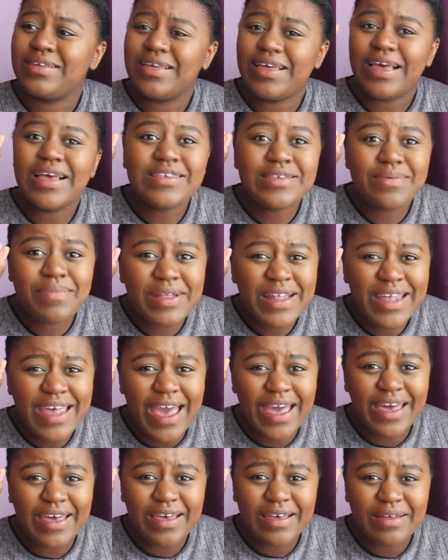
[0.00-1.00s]
is a mini
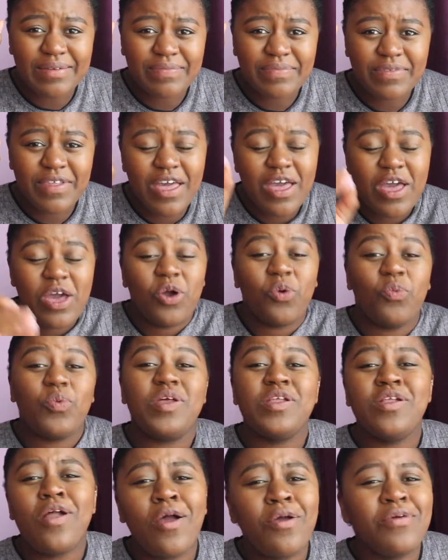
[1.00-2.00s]
egg? We
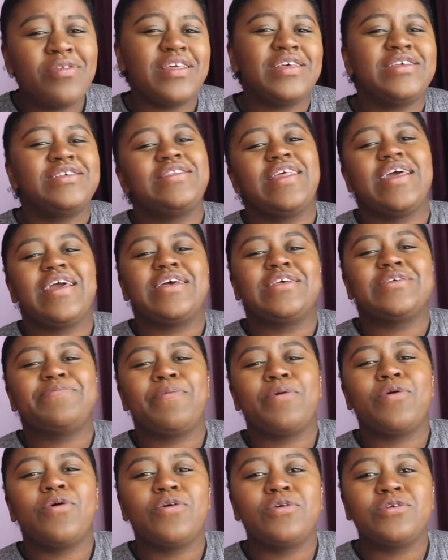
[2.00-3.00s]
know these things
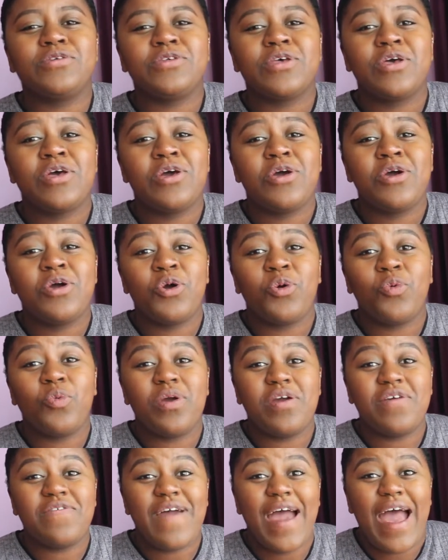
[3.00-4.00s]
because
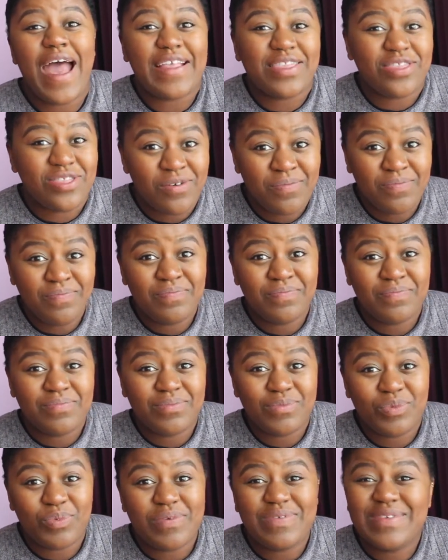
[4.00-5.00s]
we've had them,
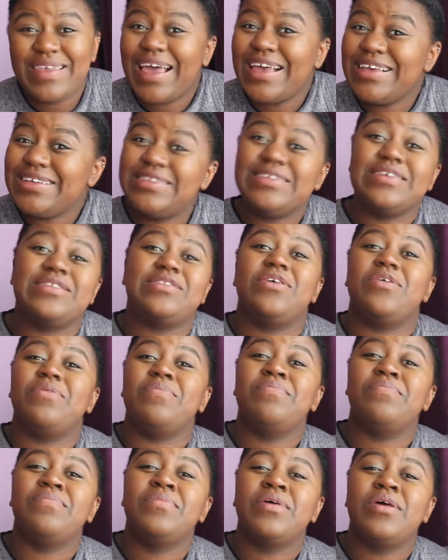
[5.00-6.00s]
we've tasted
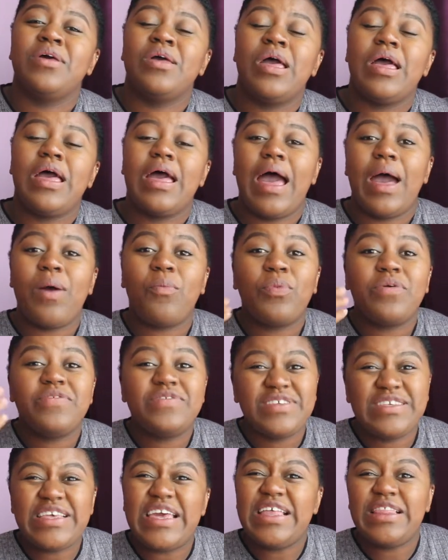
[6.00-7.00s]
them, and we've
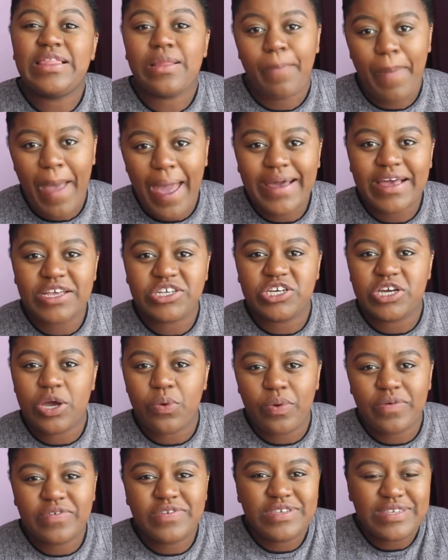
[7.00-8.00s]
seen the packaging and
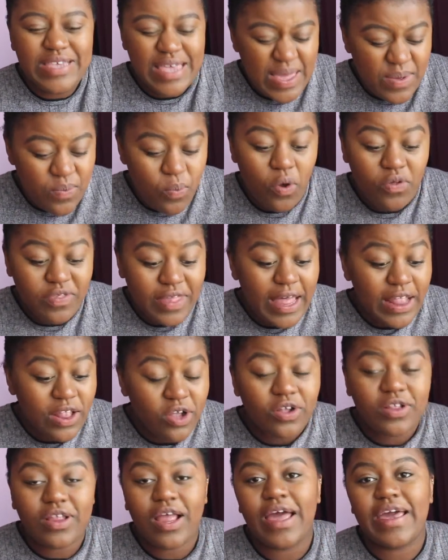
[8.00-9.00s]
we've seen what they
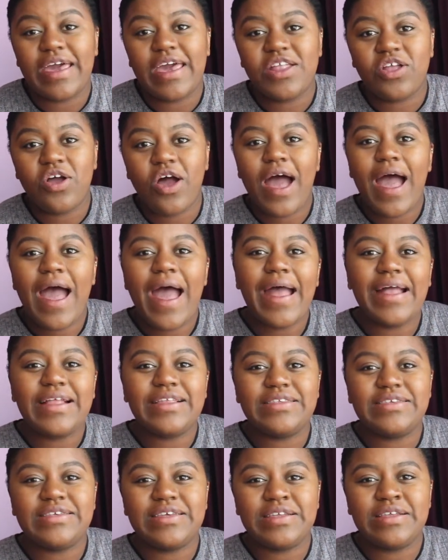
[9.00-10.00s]
look like in our
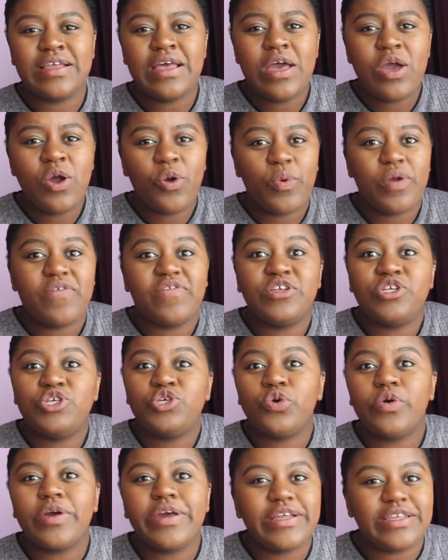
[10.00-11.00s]
hands, and we've
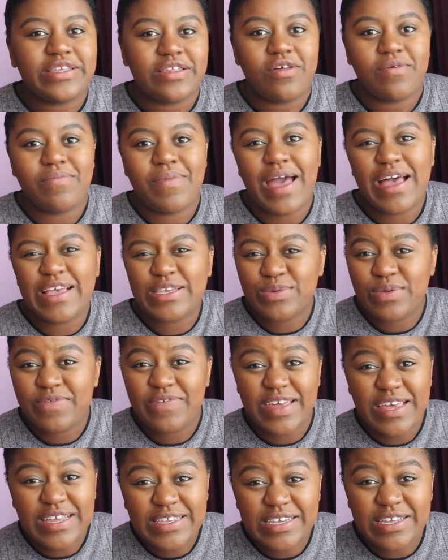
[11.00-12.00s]
enjoyed them as we've
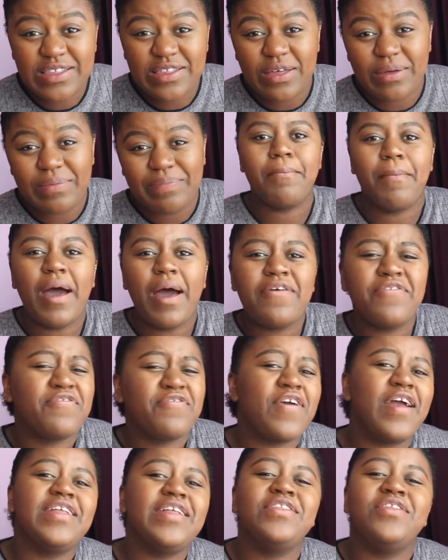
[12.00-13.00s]
eaten them. My
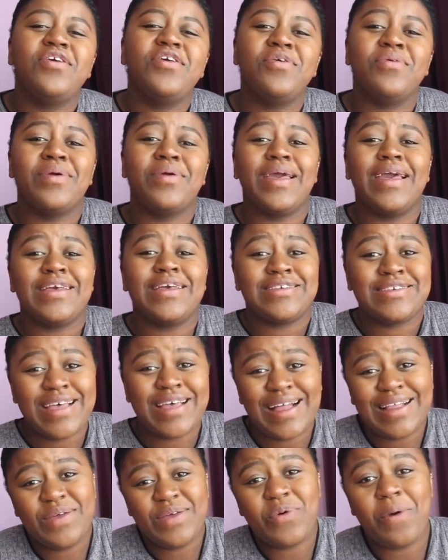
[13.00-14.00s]
friend knew
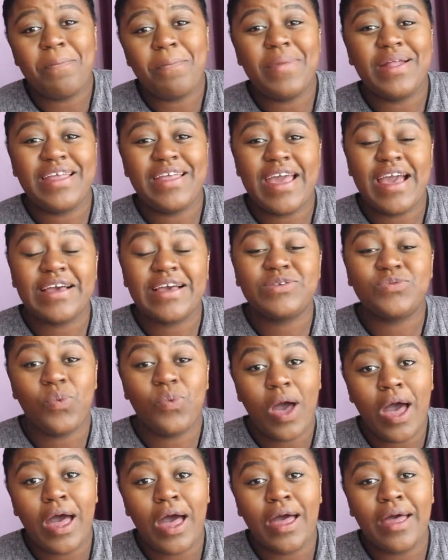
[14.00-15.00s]
exactly what mini eggs
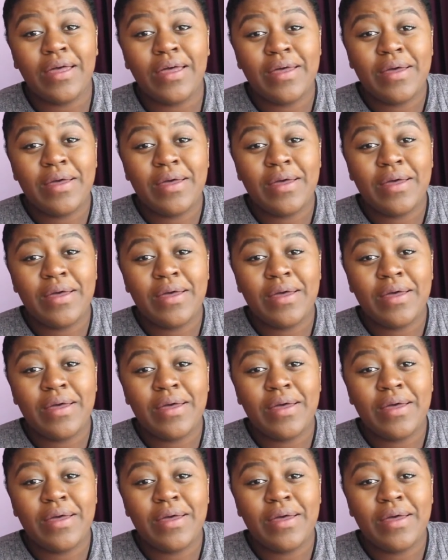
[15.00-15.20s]
were